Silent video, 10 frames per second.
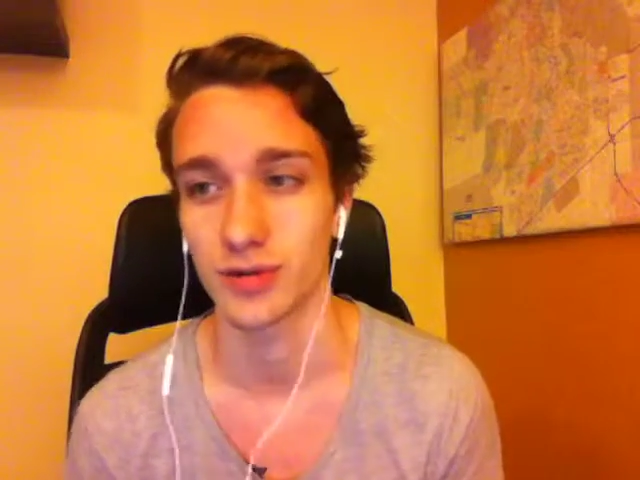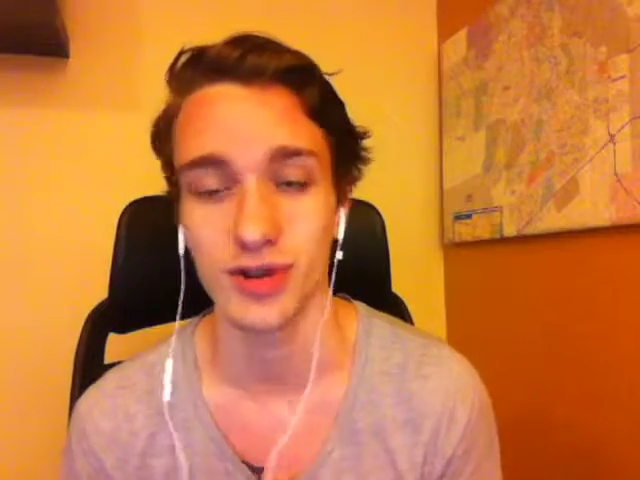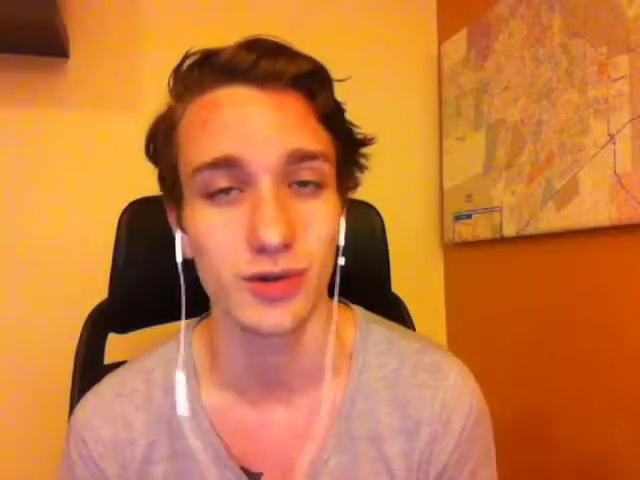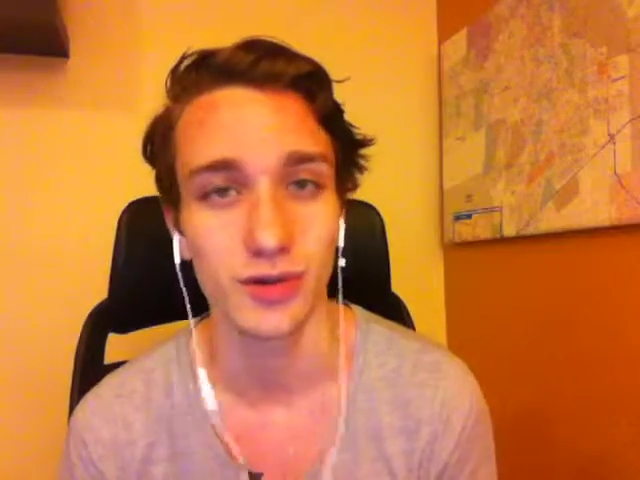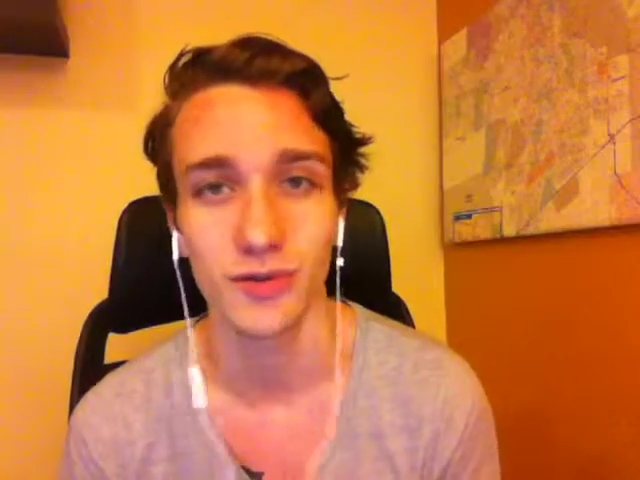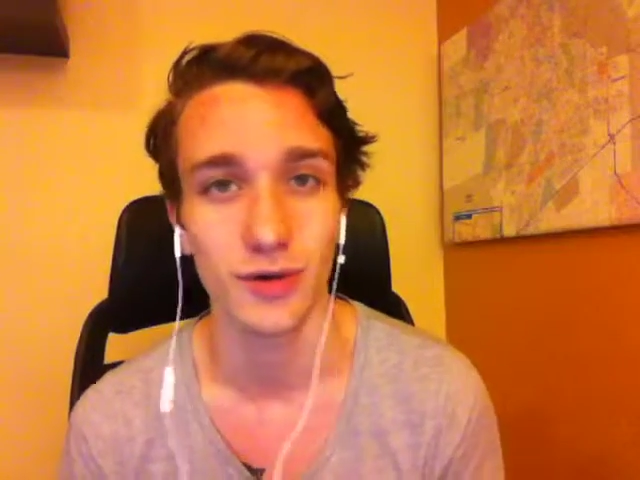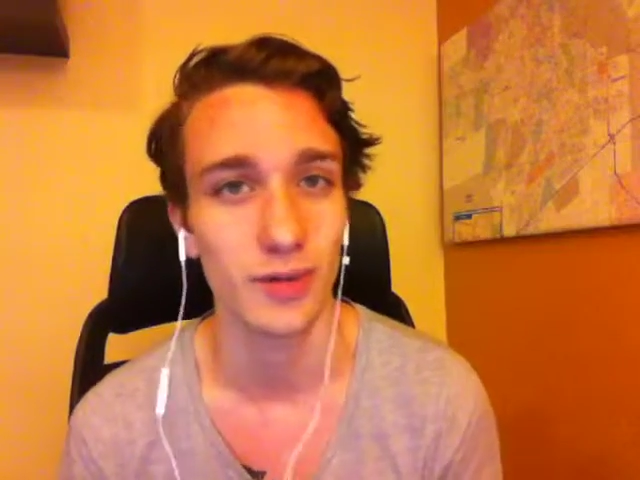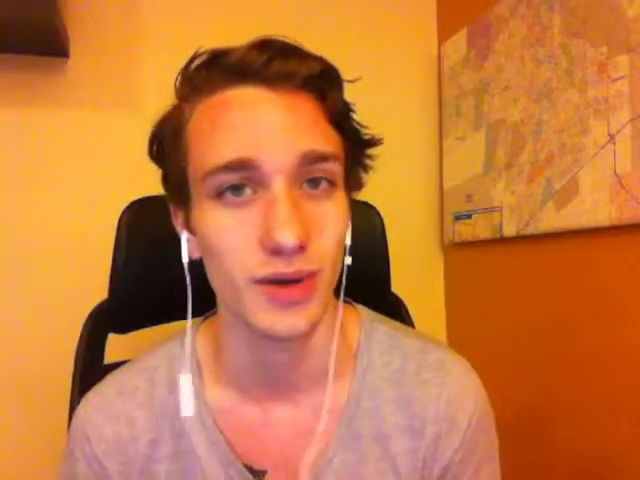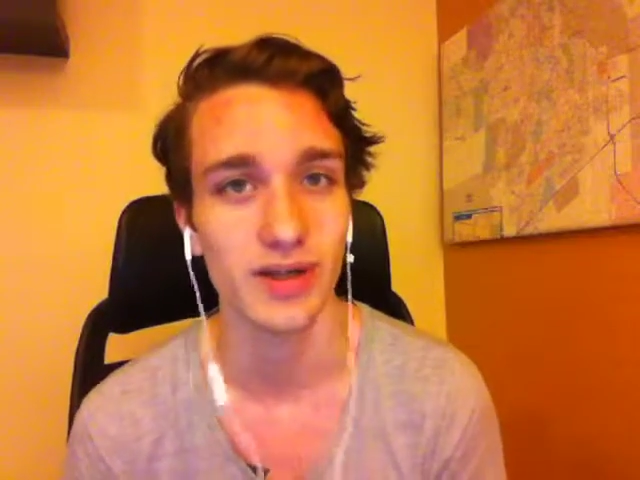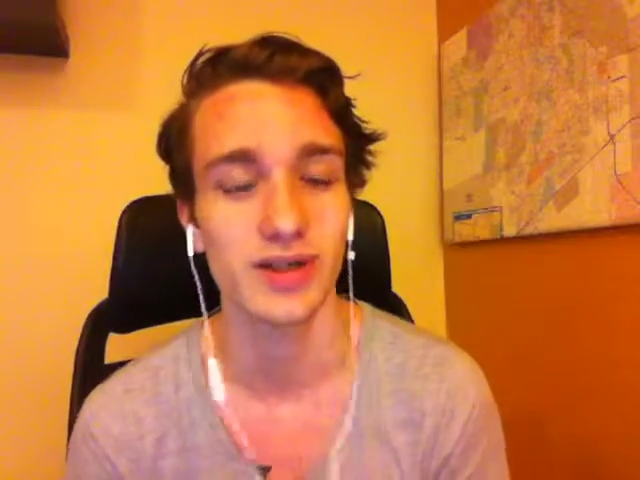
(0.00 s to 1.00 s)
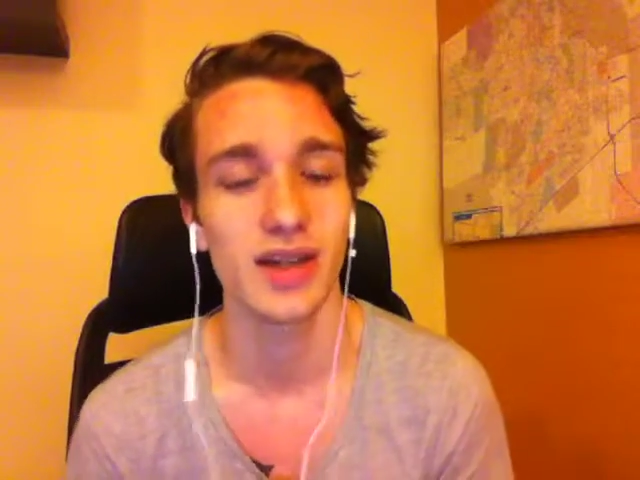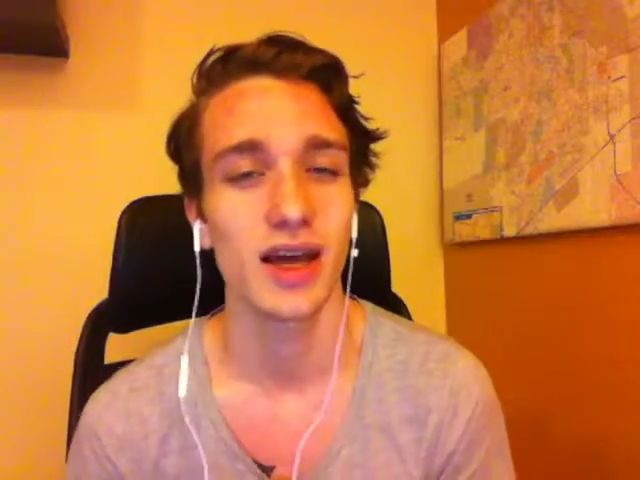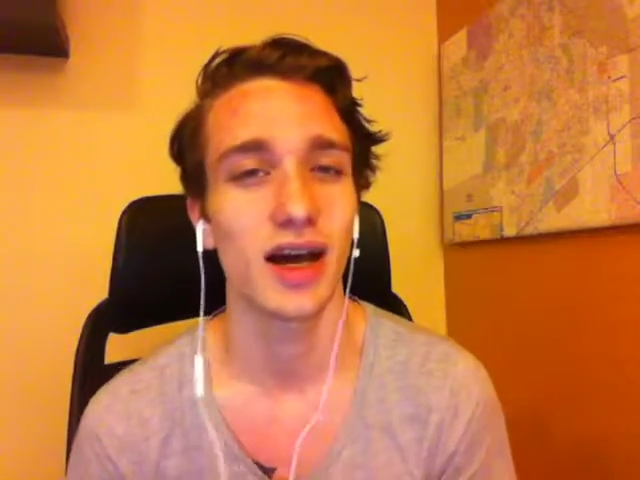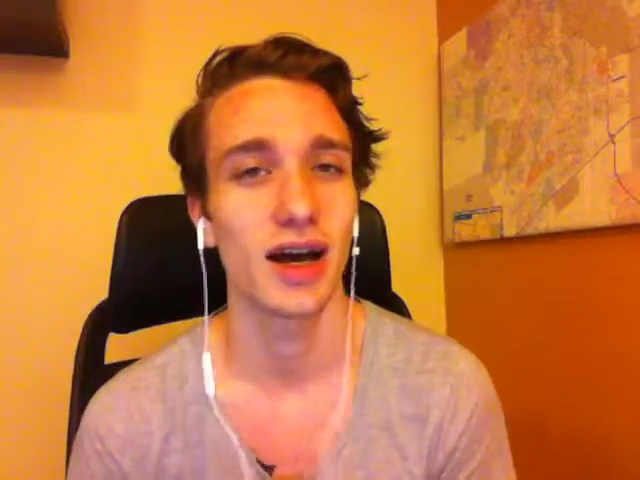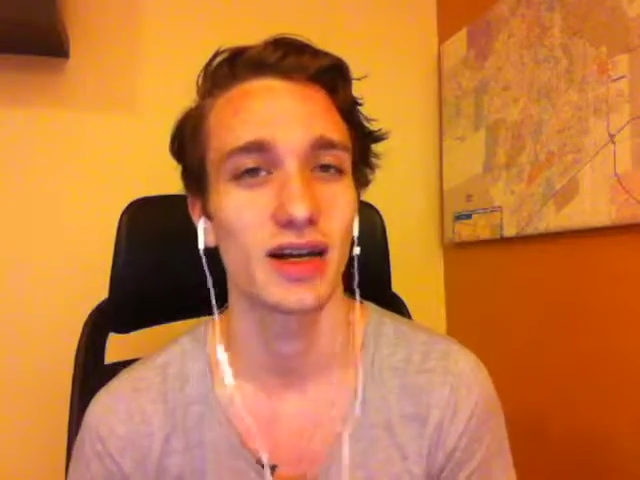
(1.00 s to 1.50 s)
2 to 4 months
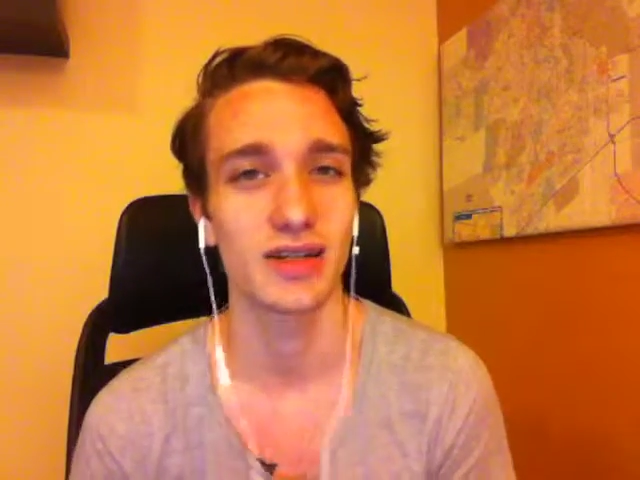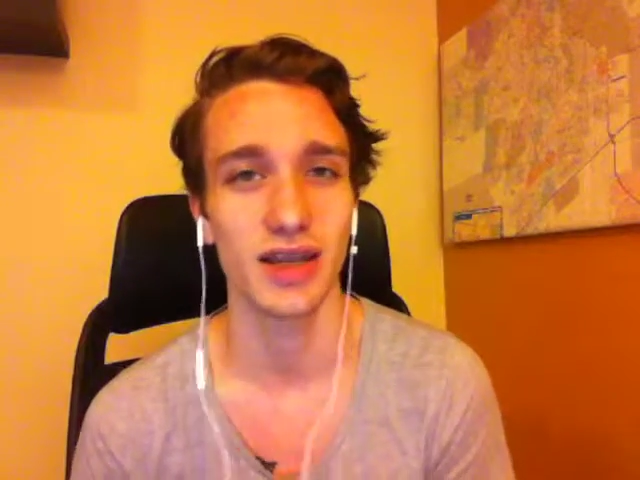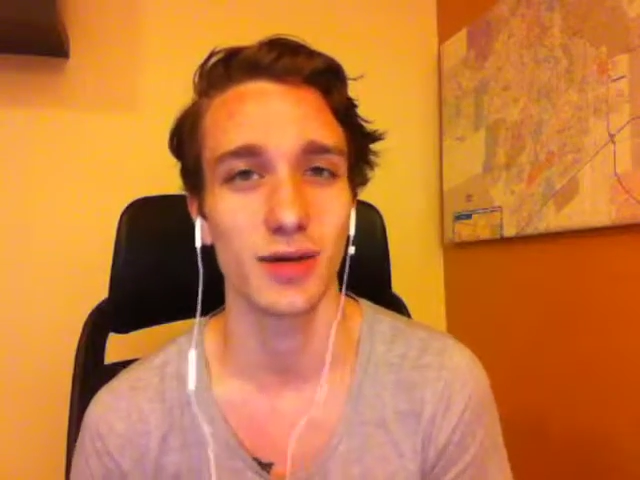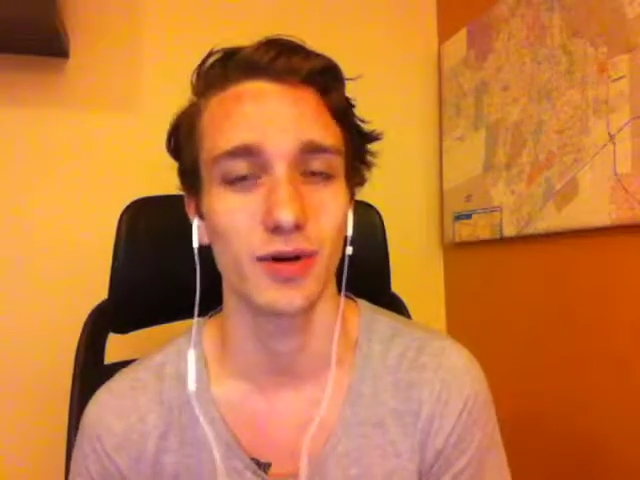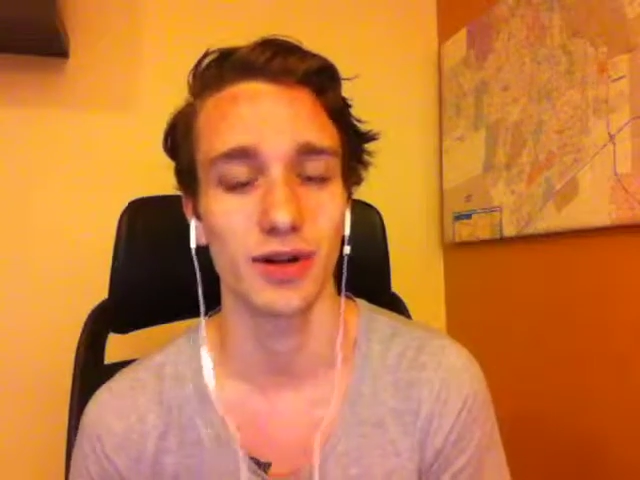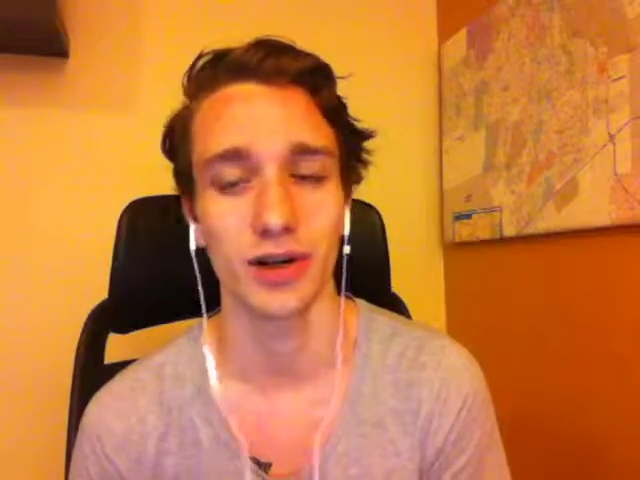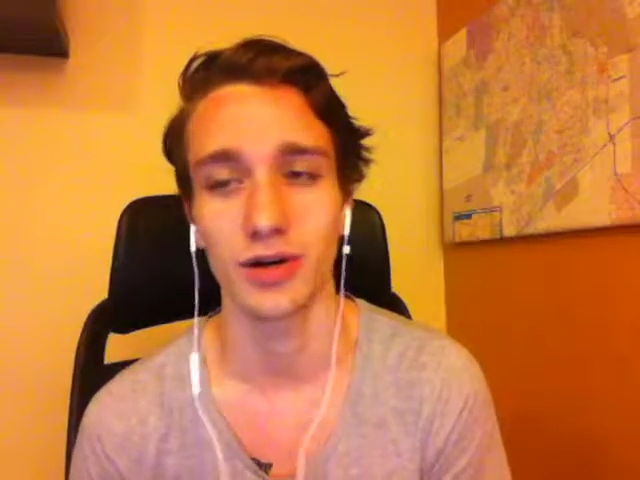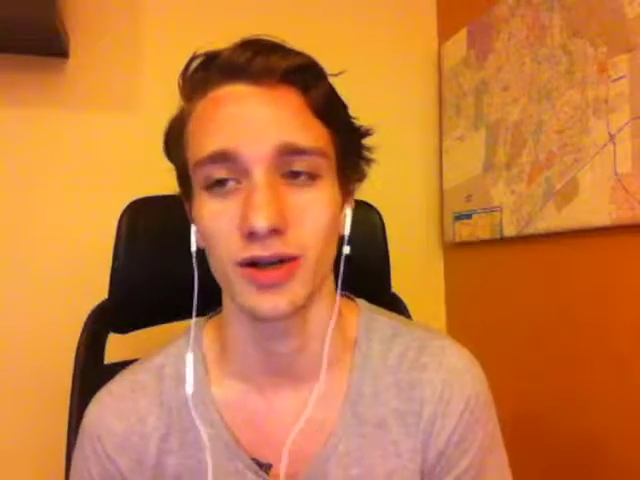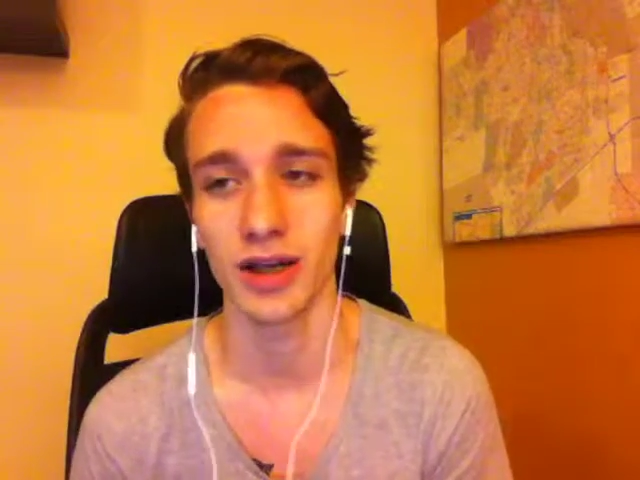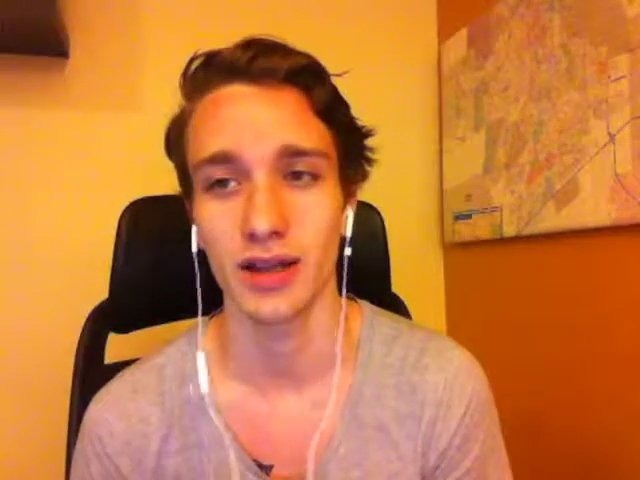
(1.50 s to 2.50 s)
to get one going.